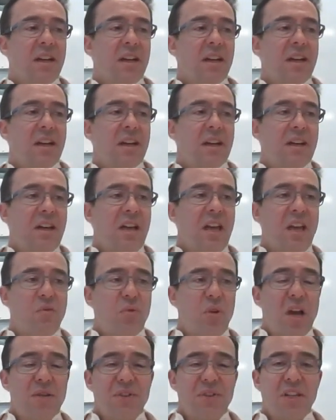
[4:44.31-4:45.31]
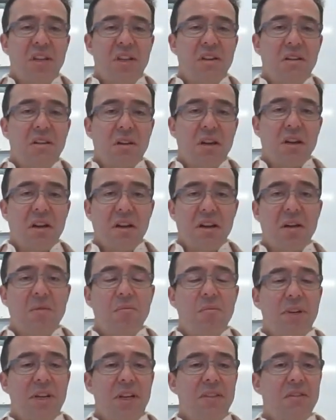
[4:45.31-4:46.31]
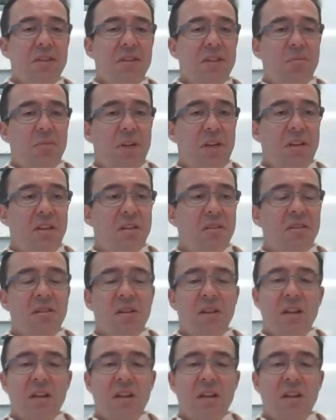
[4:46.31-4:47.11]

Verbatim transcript: uh, if we have say a, a company that's been